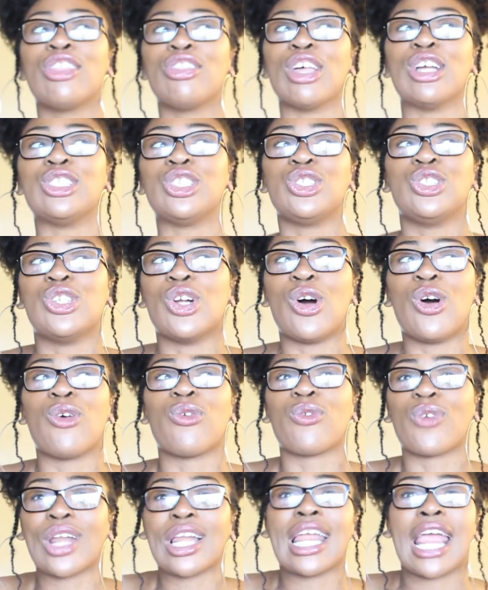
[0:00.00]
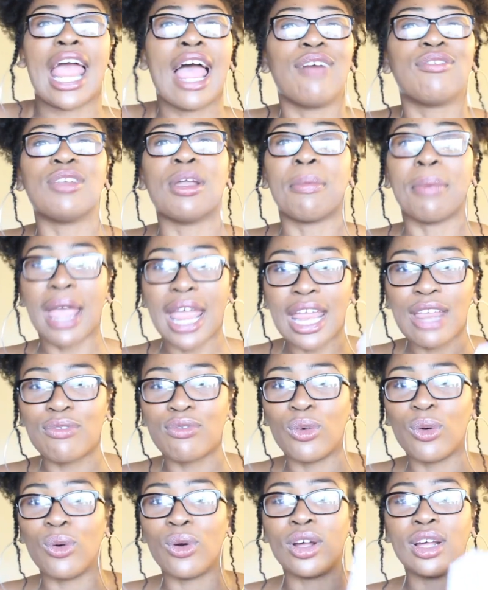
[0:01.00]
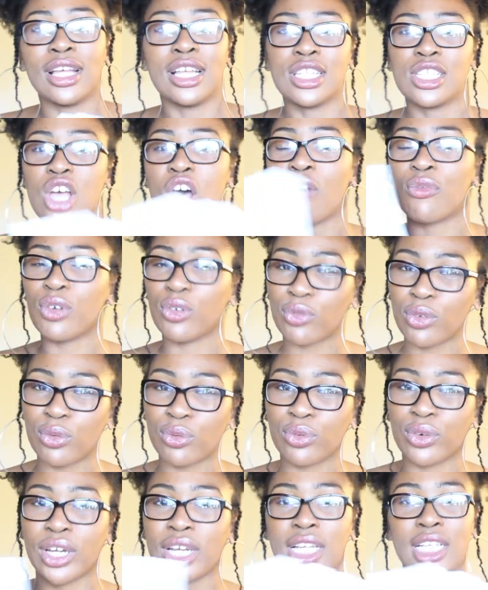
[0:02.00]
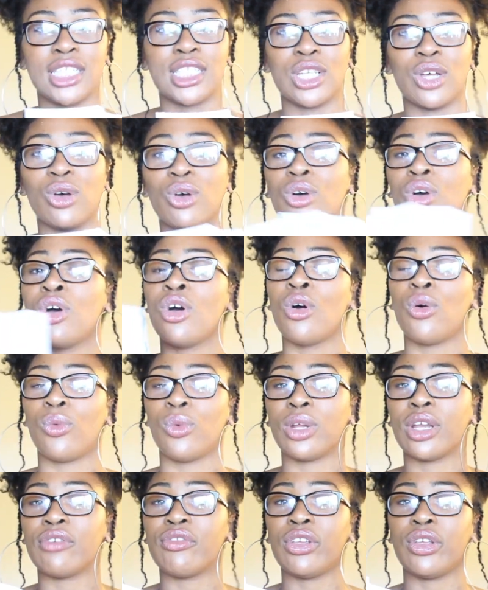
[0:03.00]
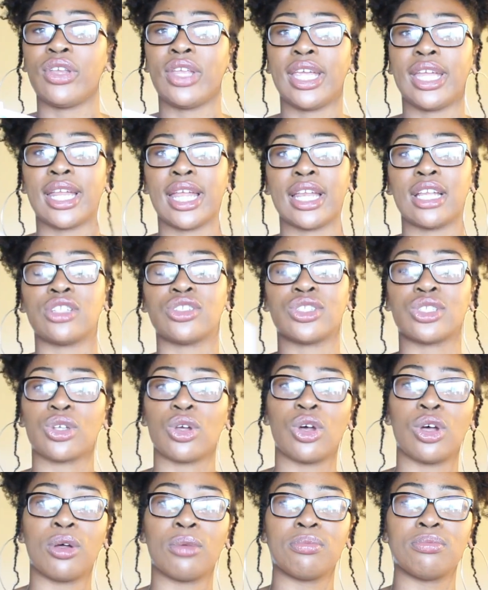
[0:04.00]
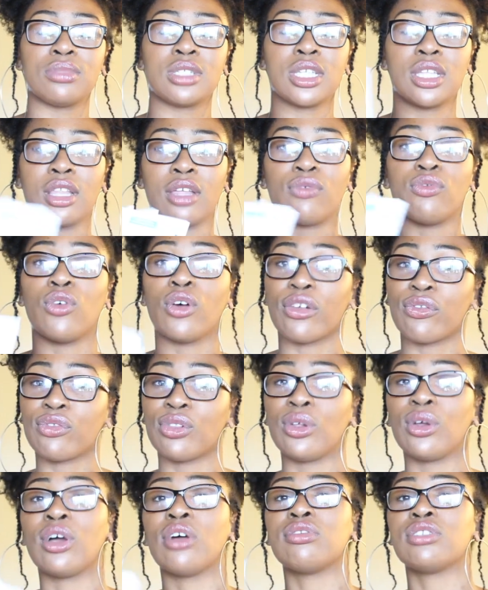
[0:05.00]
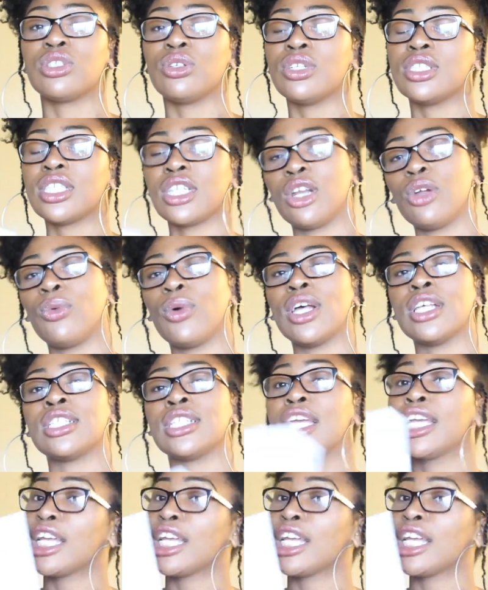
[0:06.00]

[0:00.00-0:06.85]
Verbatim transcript: that you don't really have to pay for. It's offered for free, so whenever you need it, just go up to the fourth floor of Student Center West